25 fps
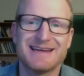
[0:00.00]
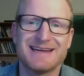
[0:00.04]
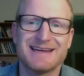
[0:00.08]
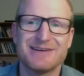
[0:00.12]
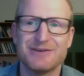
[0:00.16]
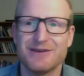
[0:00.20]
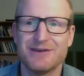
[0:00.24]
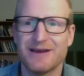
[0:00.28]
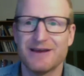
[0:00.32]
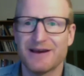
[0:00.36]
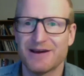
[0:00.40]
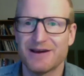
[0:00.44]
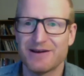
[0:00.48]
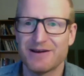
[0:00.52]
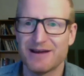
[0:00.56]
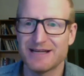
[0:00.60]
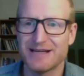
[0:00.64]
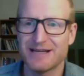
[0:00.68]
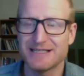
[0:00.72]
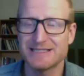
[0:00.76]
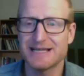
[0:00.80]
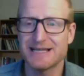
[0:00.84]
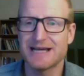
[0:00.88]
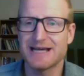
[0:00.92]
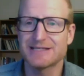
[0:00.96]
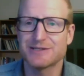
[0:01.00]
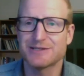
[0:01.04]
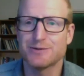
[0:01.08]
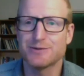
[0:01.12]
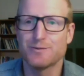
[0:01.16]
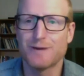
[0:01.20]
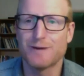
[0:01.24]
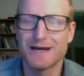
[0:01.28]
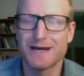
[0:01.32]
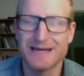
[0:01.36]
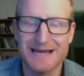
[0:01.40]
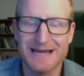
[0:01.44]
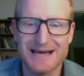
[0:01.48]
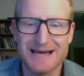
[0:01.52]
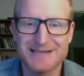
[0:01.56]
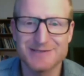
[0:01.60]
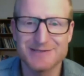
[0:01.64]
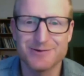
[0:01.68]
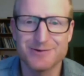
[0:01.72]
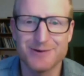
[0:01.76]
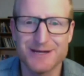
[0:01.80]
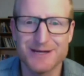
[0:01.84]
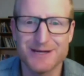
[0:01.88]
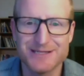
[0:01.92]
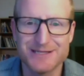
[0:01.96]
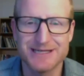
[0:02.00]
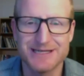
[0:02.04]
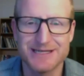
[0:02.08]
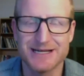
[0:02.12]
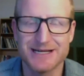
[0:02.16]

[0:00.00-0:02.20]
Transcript: Could I just ask you one last question?